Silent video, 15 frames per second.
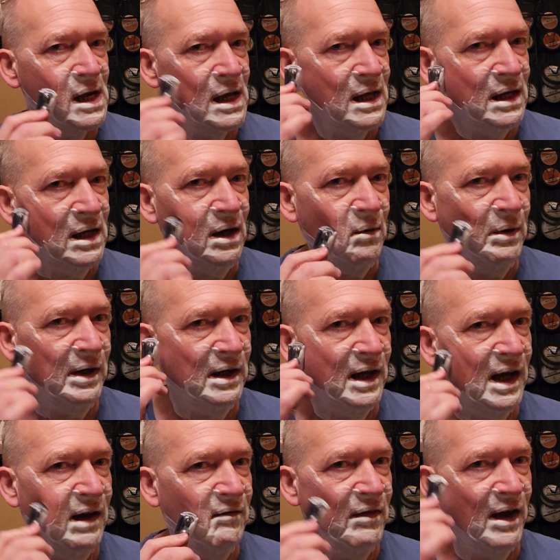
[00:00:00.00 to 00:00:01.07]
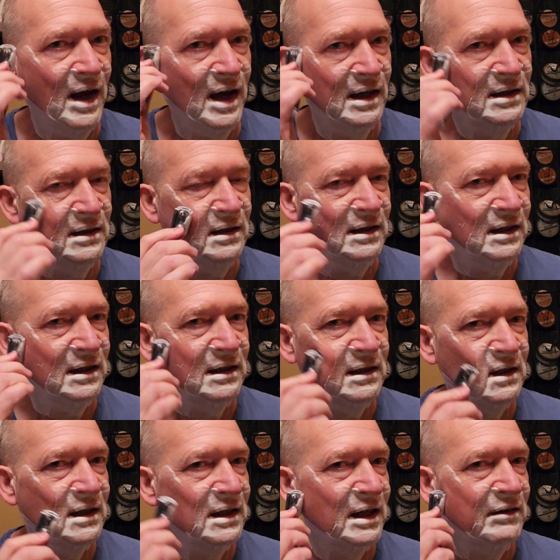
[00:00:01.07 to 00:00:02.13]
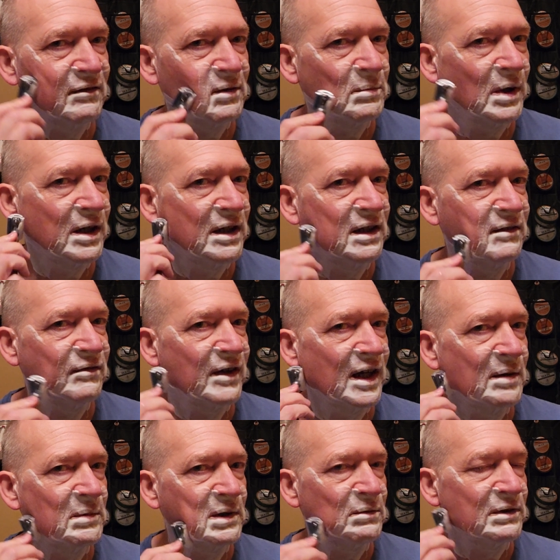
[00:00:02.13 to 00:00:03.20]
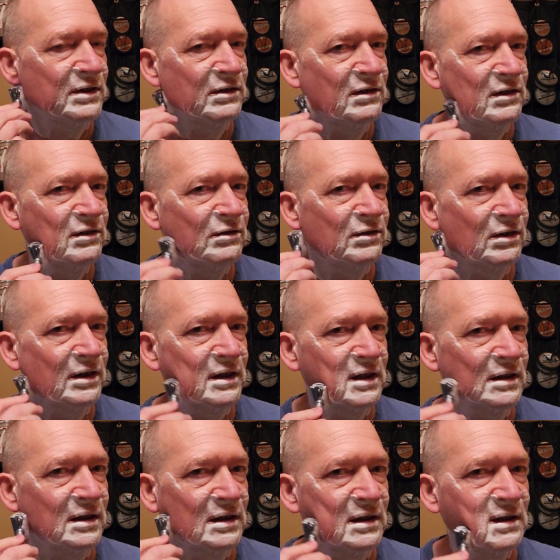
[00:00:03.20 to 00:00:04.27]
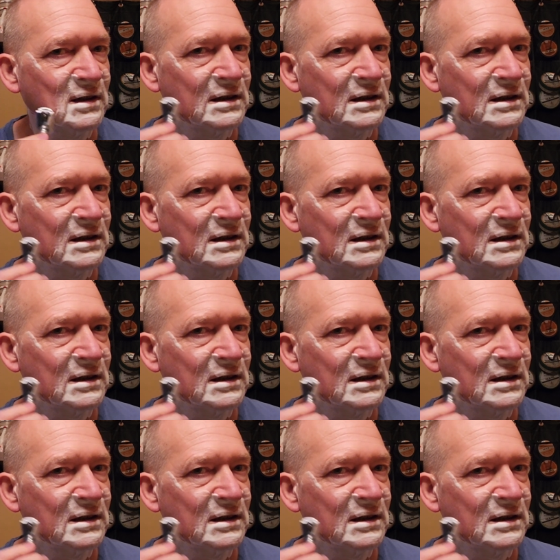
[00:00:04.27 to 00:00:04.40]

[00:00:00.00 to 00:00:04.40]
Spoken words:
we'd have that, and everybody in the family would drink a